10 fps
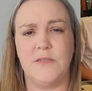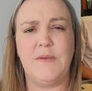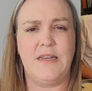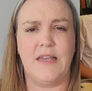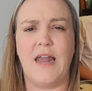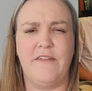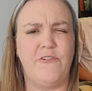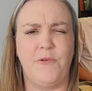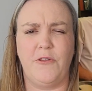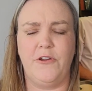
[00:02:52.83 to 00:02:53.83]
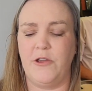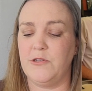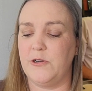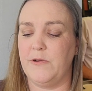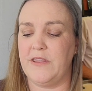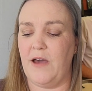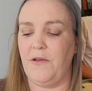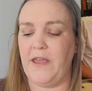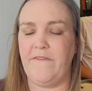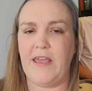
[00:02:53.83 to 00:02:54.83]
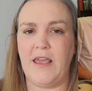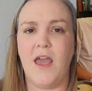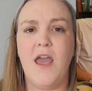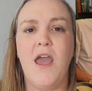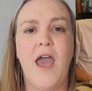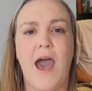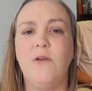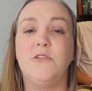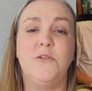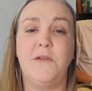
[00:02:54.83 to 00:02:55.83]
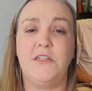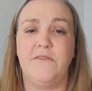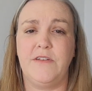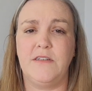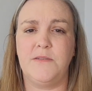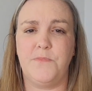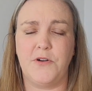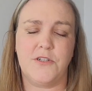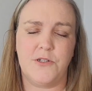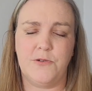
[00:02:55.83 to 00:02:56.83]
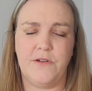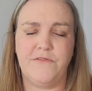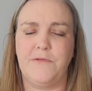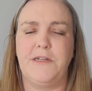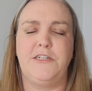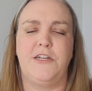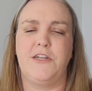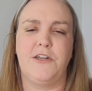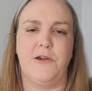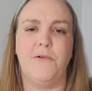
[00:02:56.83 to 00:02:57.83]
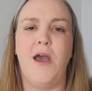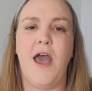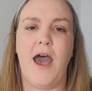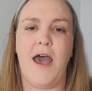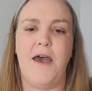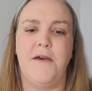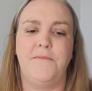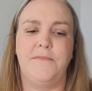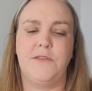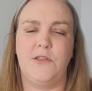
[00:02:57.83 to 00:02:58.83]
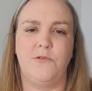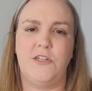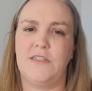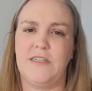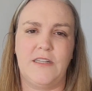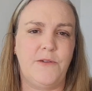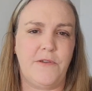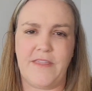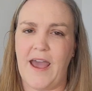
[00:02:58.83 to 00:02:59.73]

just been kind of a roller coaster without giving out too much of his personal information, so just dealing with